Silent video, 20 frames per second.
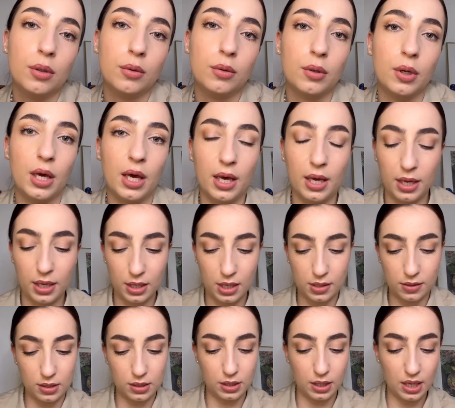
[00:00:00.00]
Okay, and
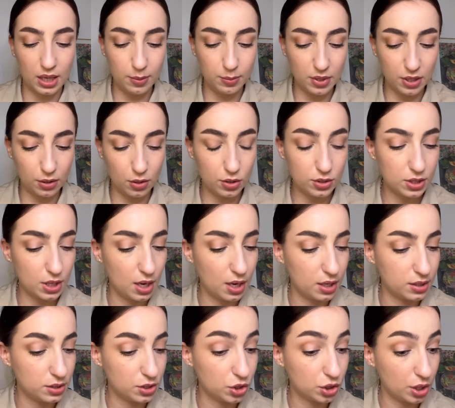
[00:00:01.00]
then keeping those
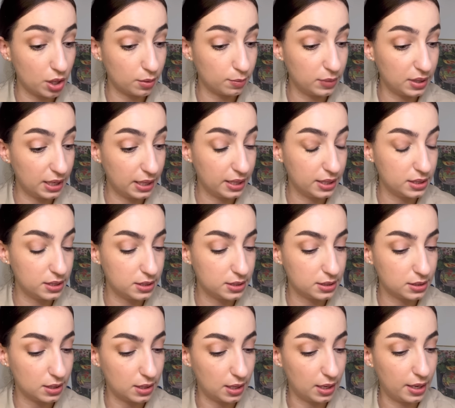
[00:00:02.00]
eyes shut, please,
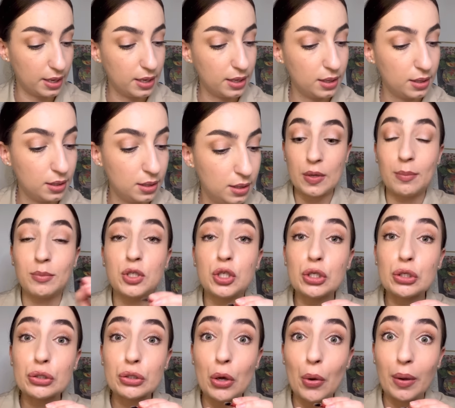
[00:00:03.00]
darling. I'm
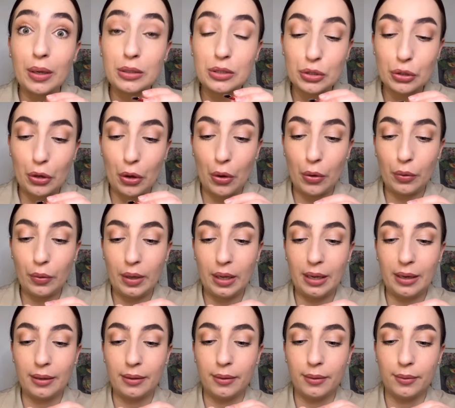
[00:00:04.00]
just going to go
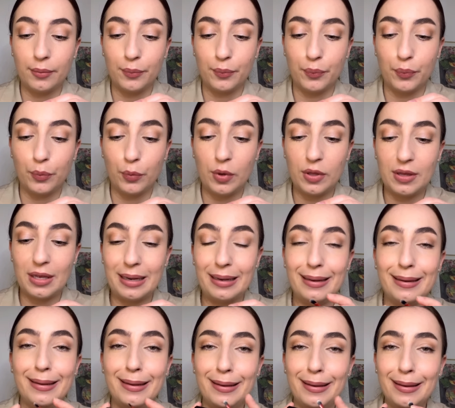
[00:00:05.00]
in with a
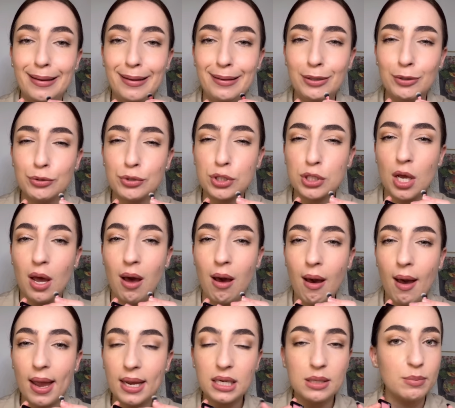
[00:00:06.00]
little
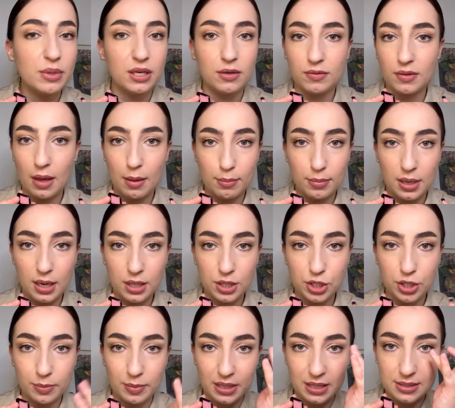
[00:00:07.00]
tiny bit of that
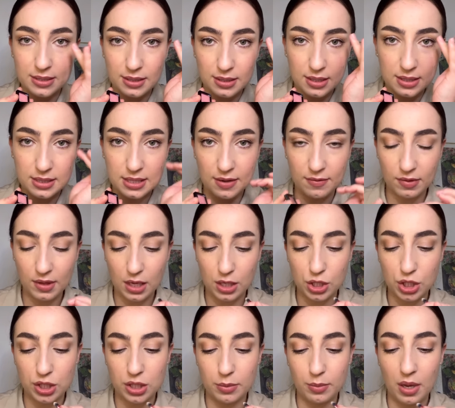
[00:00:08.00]
blusher because it does have that
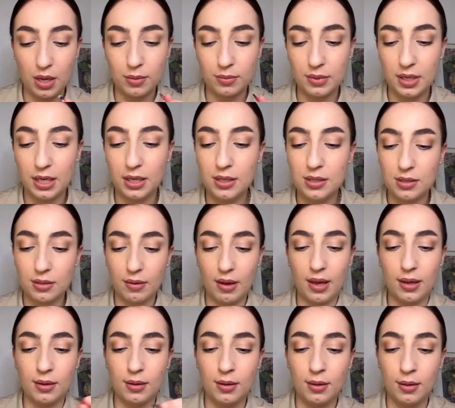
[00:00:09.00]
shimmer in it,
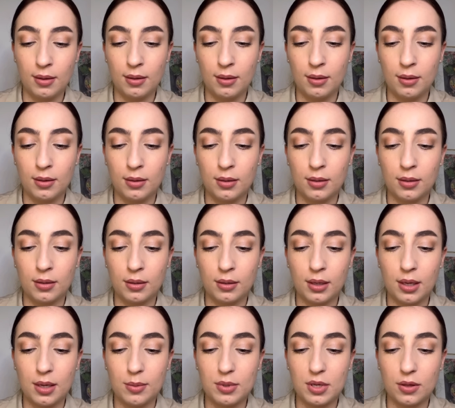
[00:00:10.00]
okay?
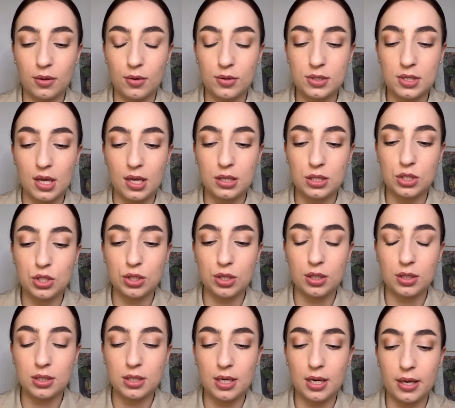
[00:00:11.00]
Keeping those eyes
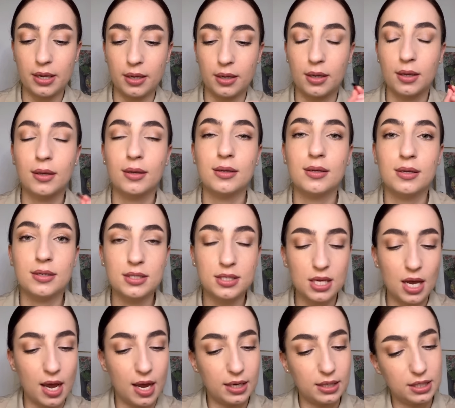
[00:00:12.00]
shut, darling.
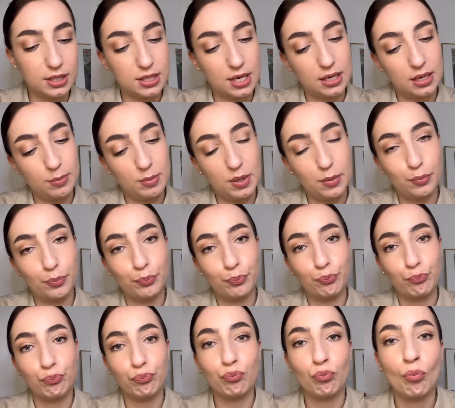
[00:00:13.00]
Tiny, tiny bit.
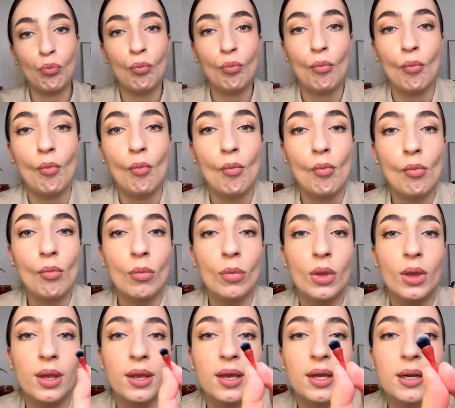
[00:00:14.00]

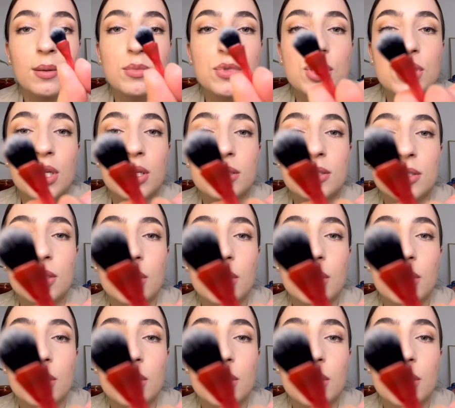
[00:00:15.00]
And I'm just